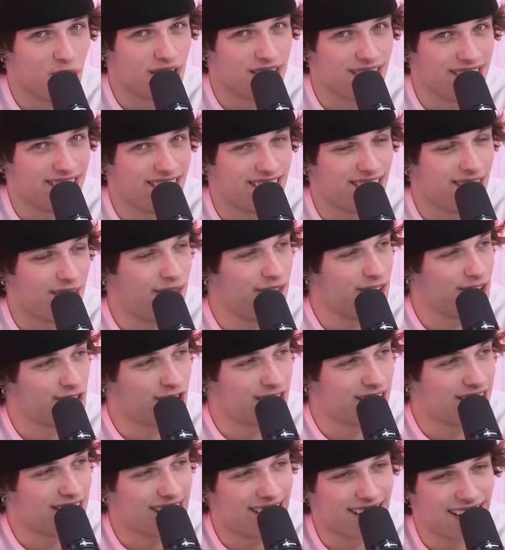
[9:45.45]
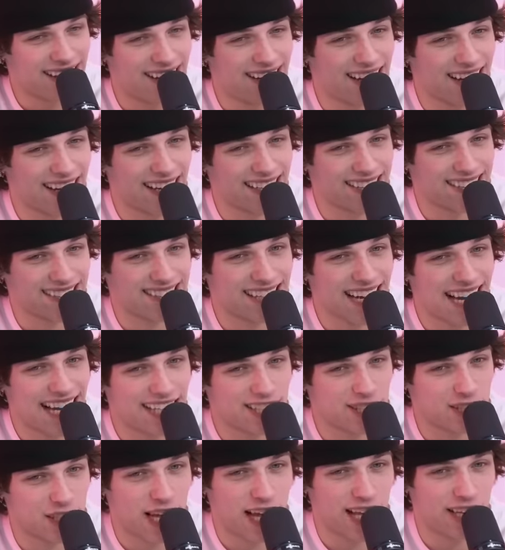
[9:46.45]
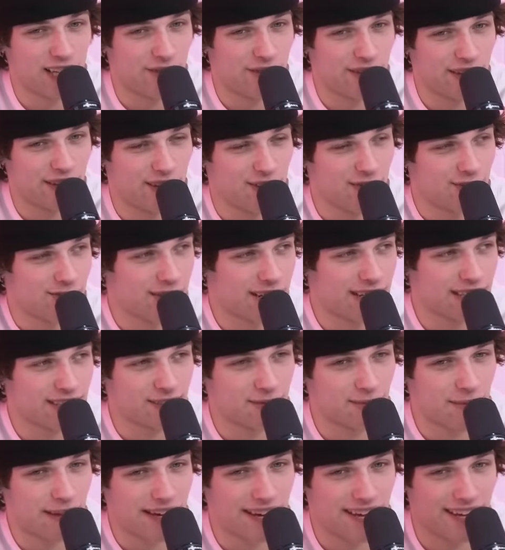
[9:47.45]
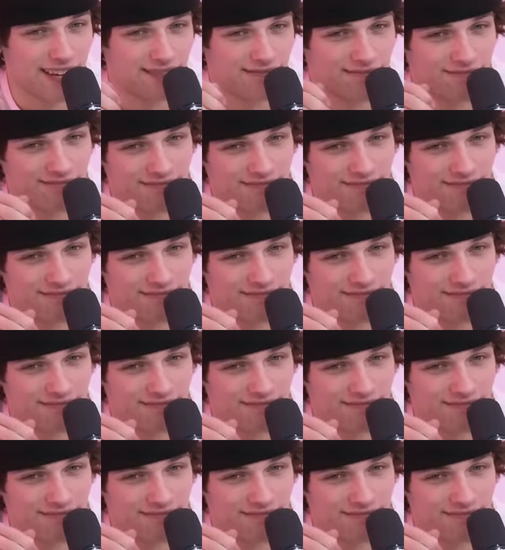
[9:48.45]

easy and efficient, and then I get snacks elevated right to my hand.